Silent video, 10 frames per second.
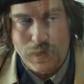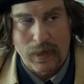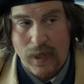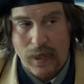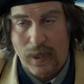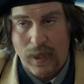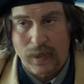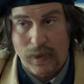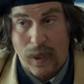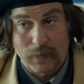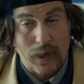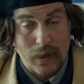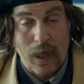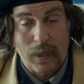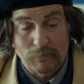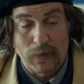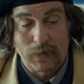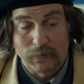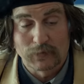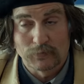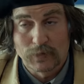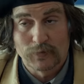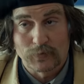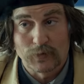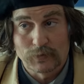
points out that Gumtree also had holes in the roof of his mouth,